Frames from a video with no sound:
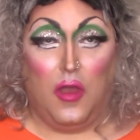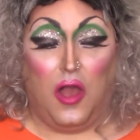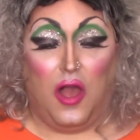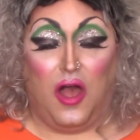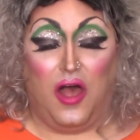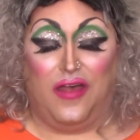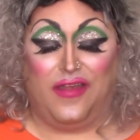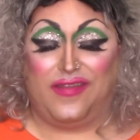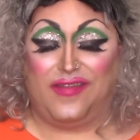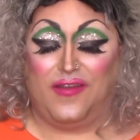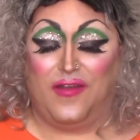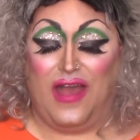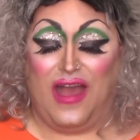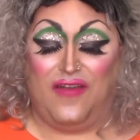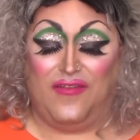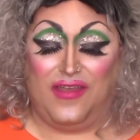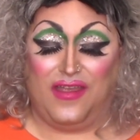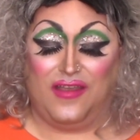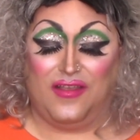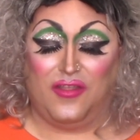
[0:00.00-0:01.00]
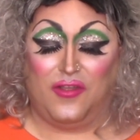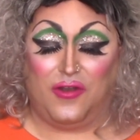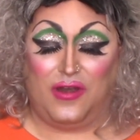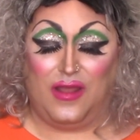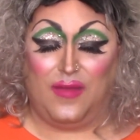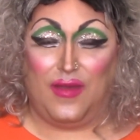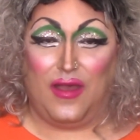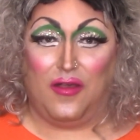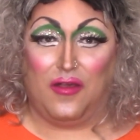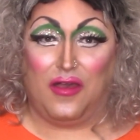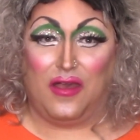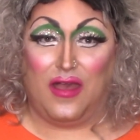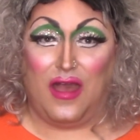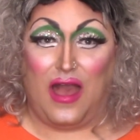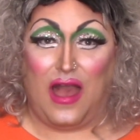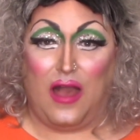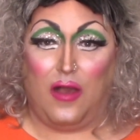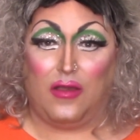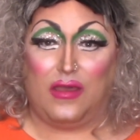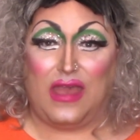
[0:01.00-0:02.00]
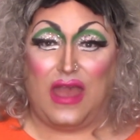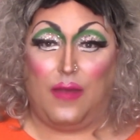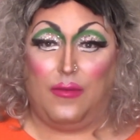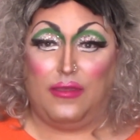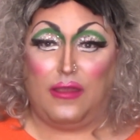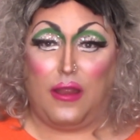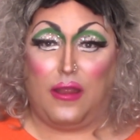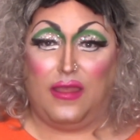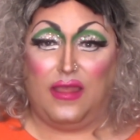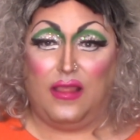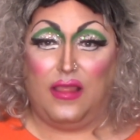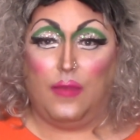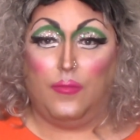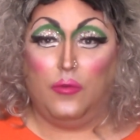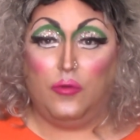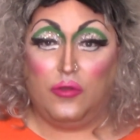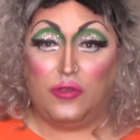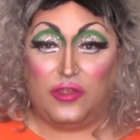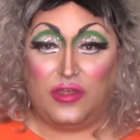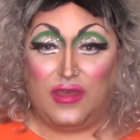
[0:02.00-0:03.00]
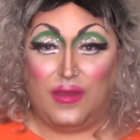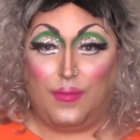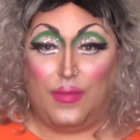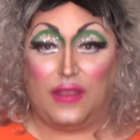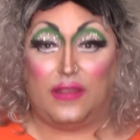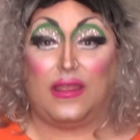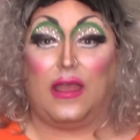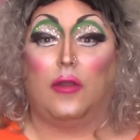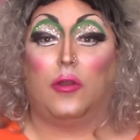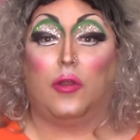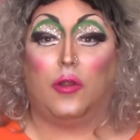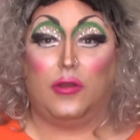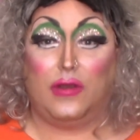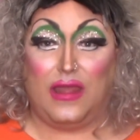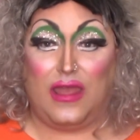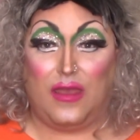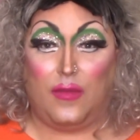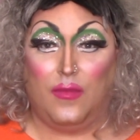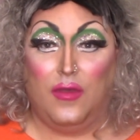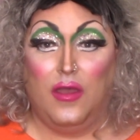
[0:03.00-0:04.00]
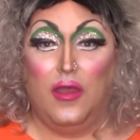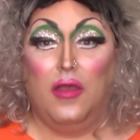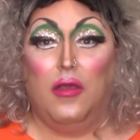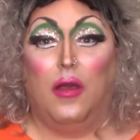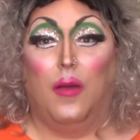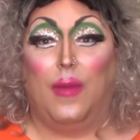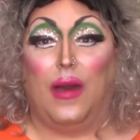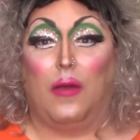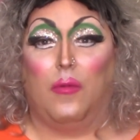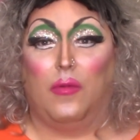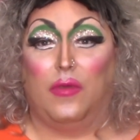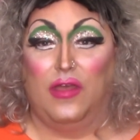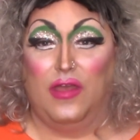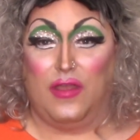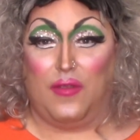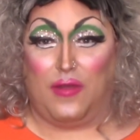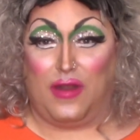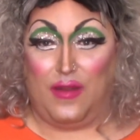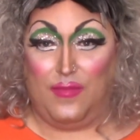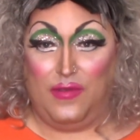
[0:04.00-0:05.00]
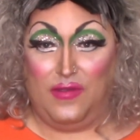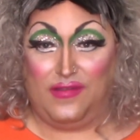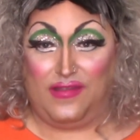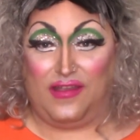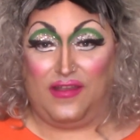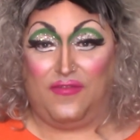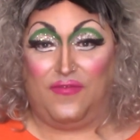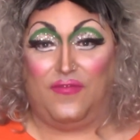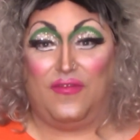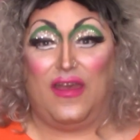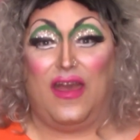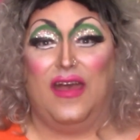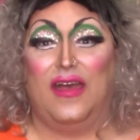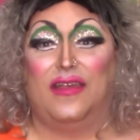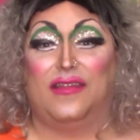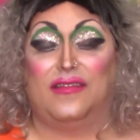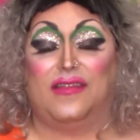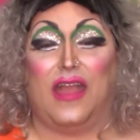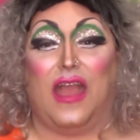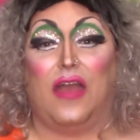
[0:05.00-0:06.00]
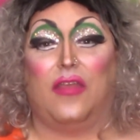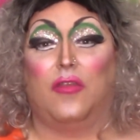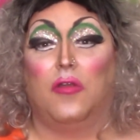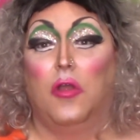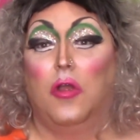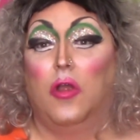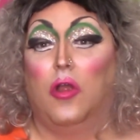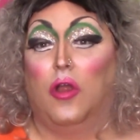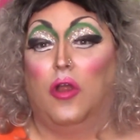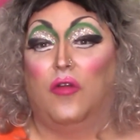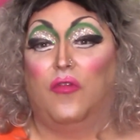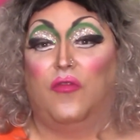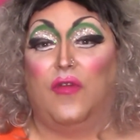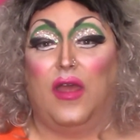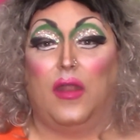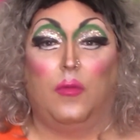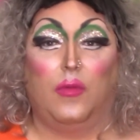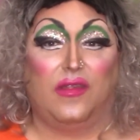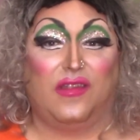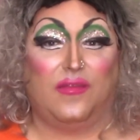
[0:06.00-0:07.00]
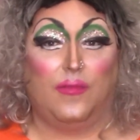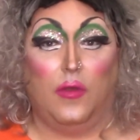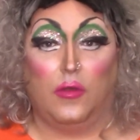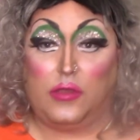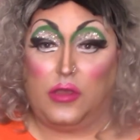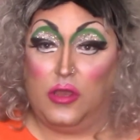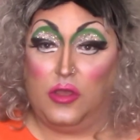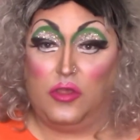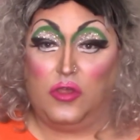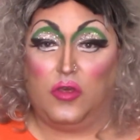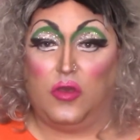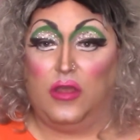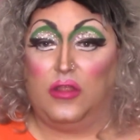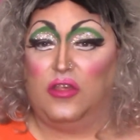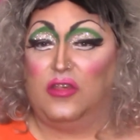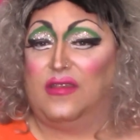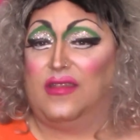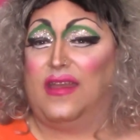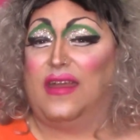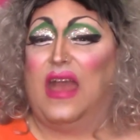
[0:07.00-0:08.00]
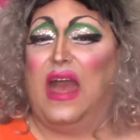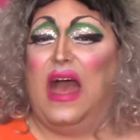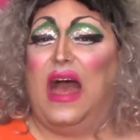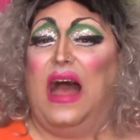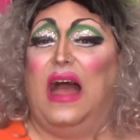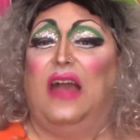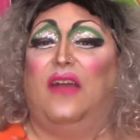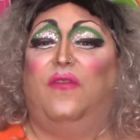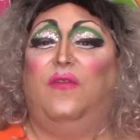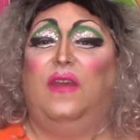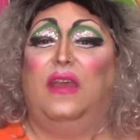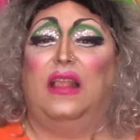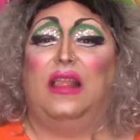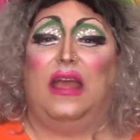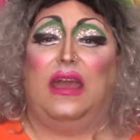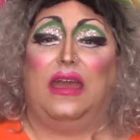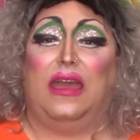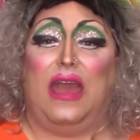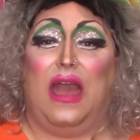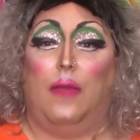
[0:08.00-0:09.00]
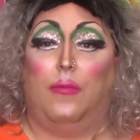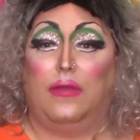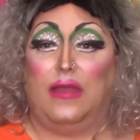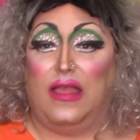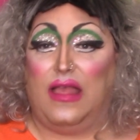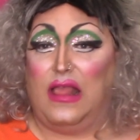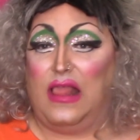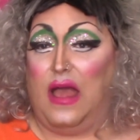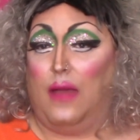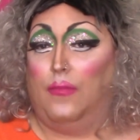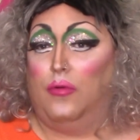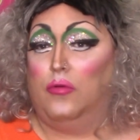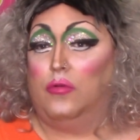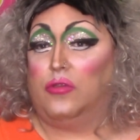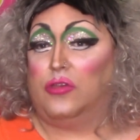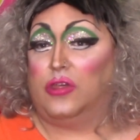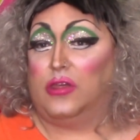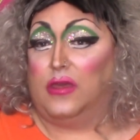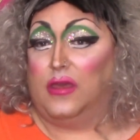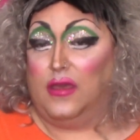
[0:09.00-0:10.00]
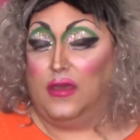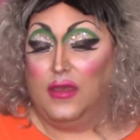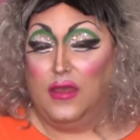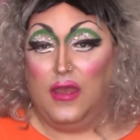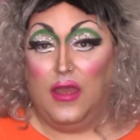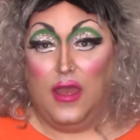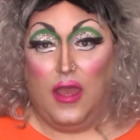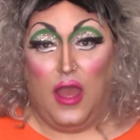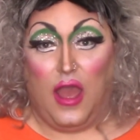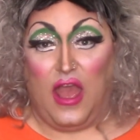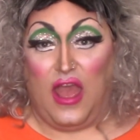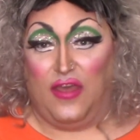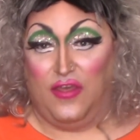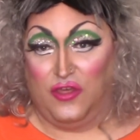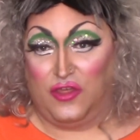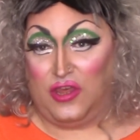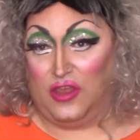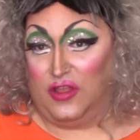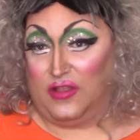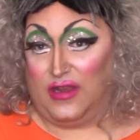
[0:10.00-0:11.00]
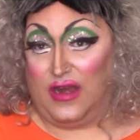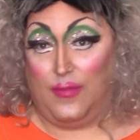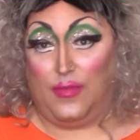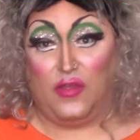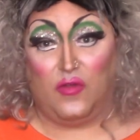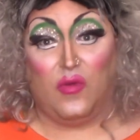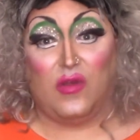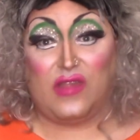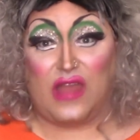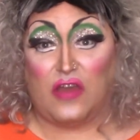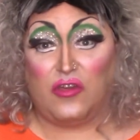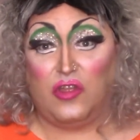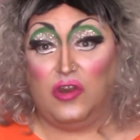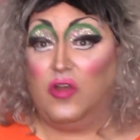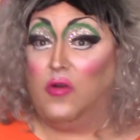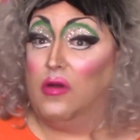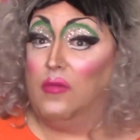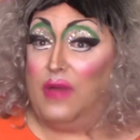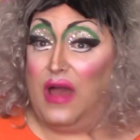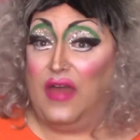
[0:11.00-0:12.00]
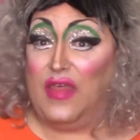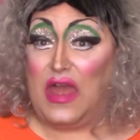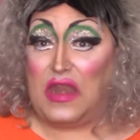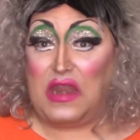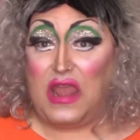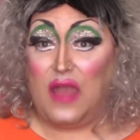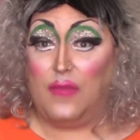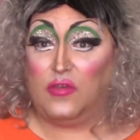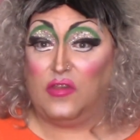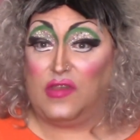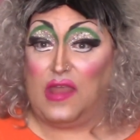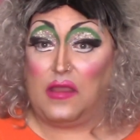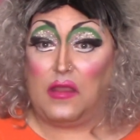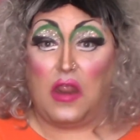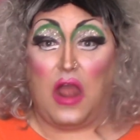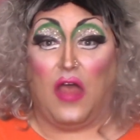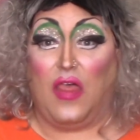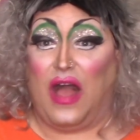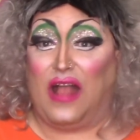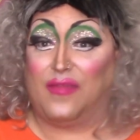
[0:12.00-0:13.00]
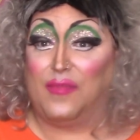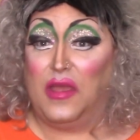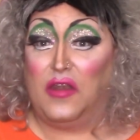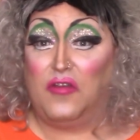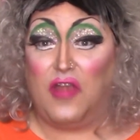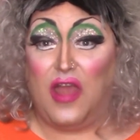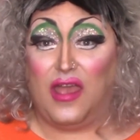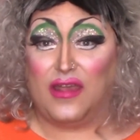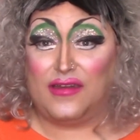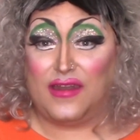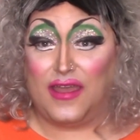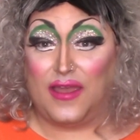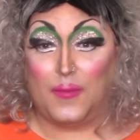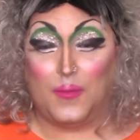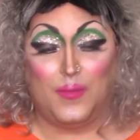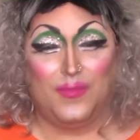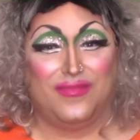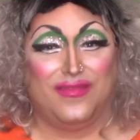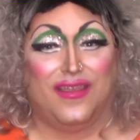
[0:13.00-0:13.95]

also learning about how Gabriella Labucci picked out her name, about when they were at a music fest and her friend was smoking a joint, and she's like, I feel like Gabriella Labucci. And she looked it up and there was actually no one by that name. She's like, that's my drag name.